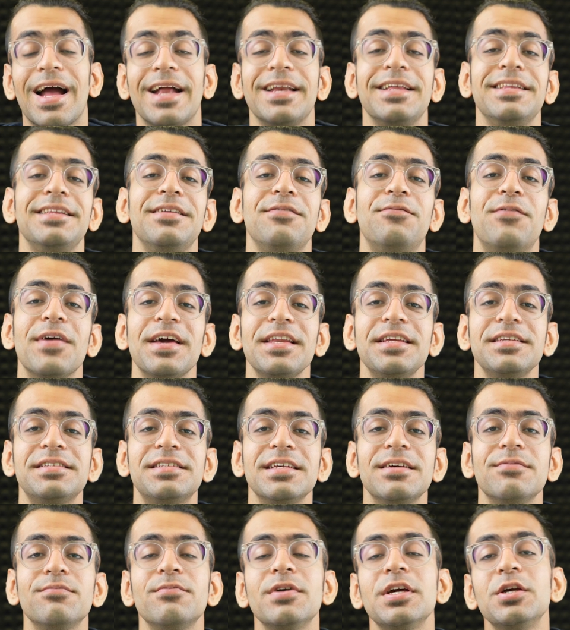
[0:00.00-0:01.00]
And in the very
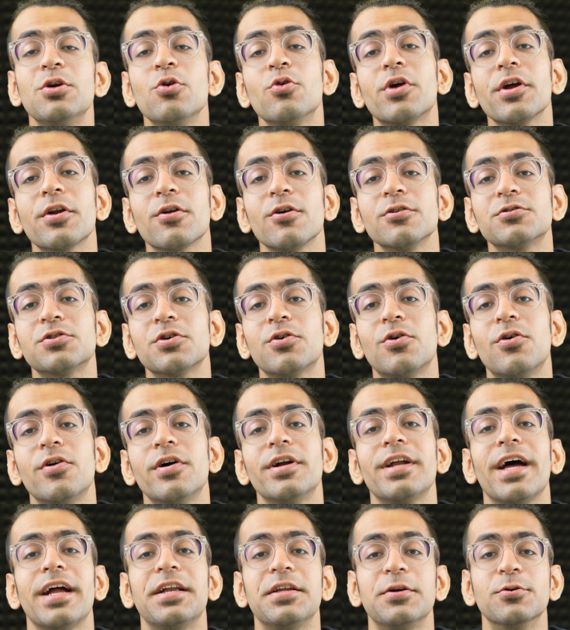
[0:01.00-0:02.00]
same way, you can also
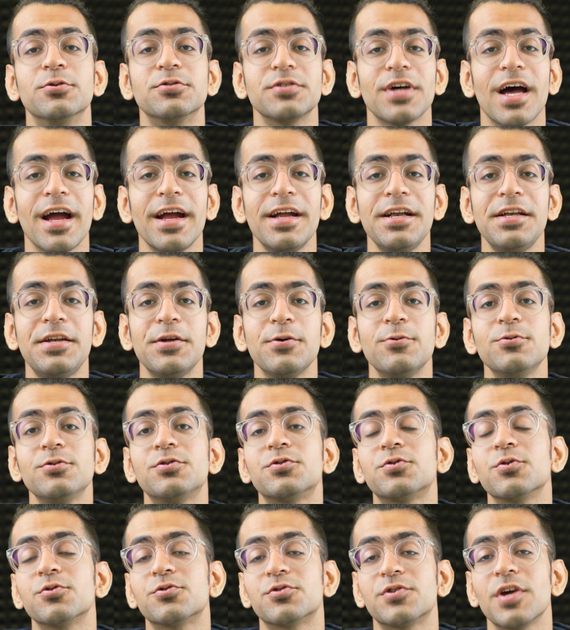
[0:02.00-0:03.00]
go ahead and use
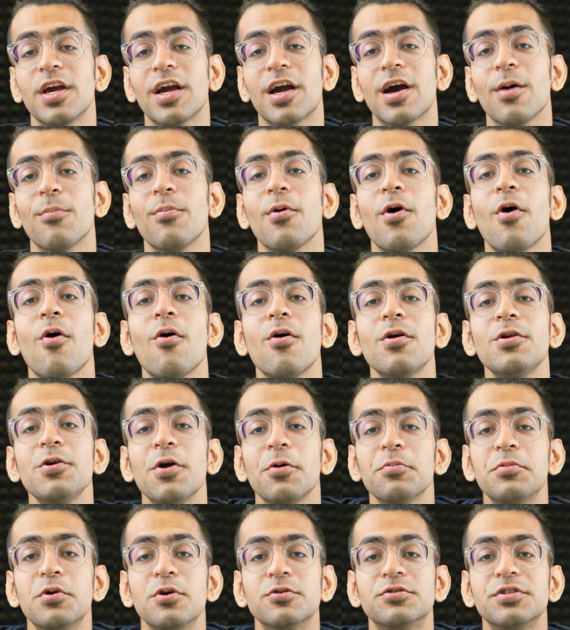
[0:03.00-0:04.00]
iTunes to sync up all
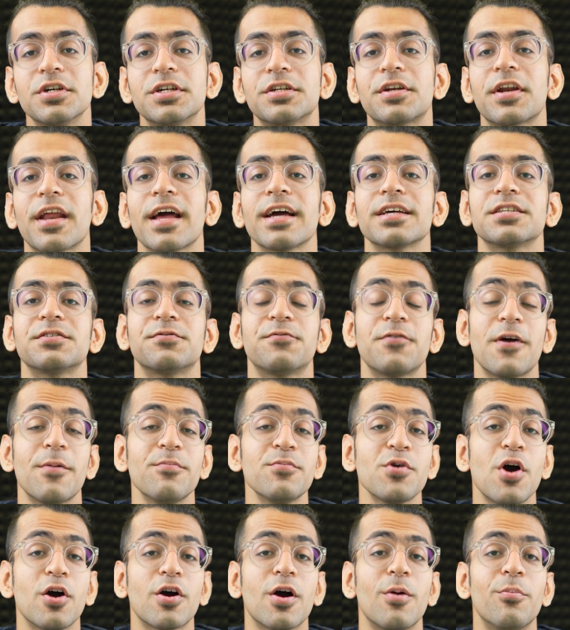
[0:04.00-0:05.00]
your music tracks
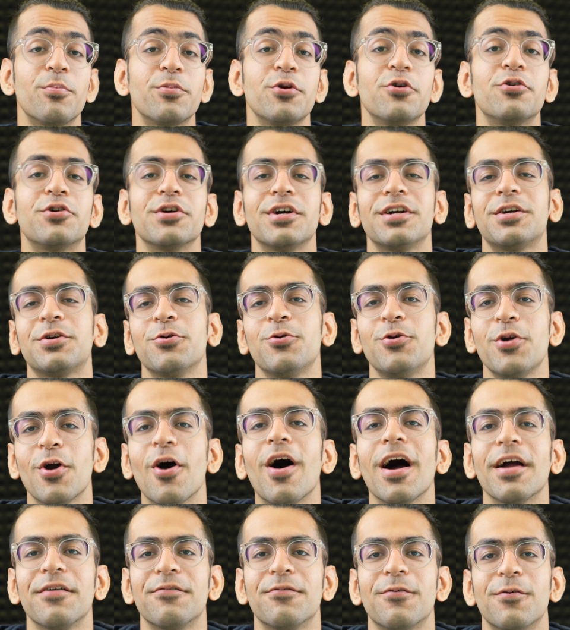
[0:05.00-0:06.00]
from your computer to
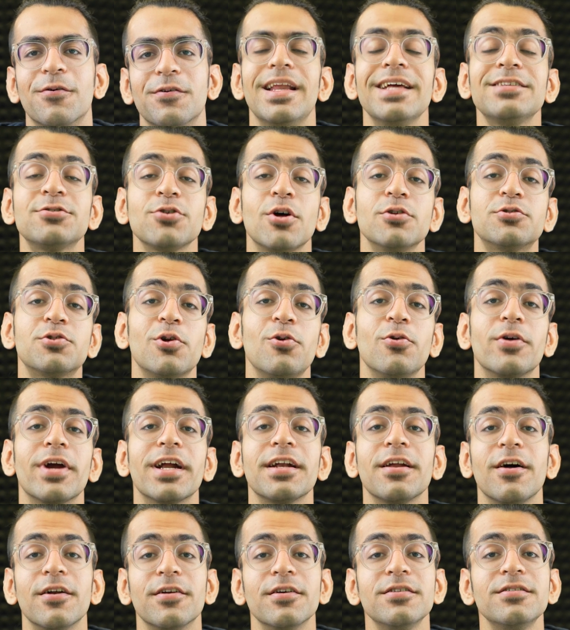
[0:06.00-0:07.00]
your iPhone. Let's also
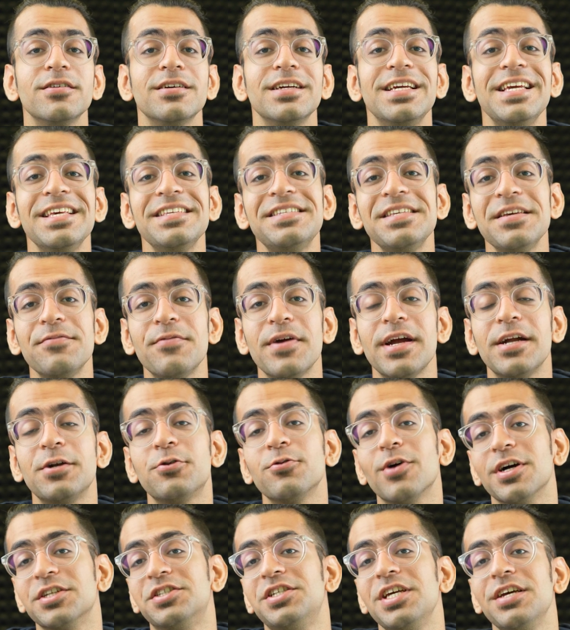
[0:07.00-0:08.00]
look at another easy way
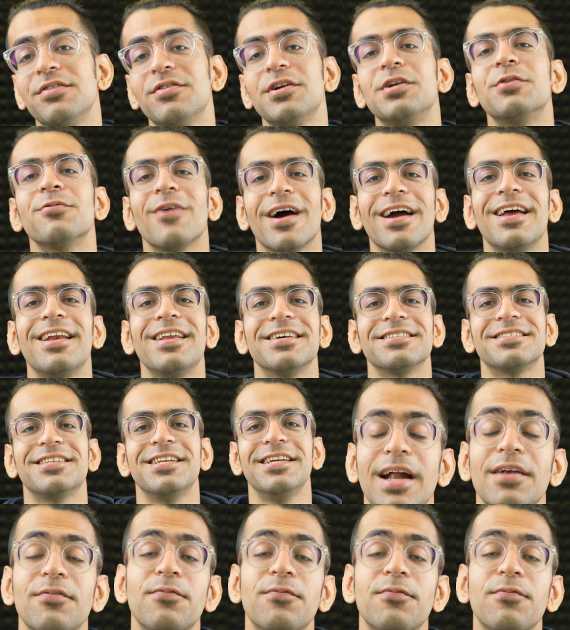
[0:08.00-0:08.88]
to achieve it wirelessly.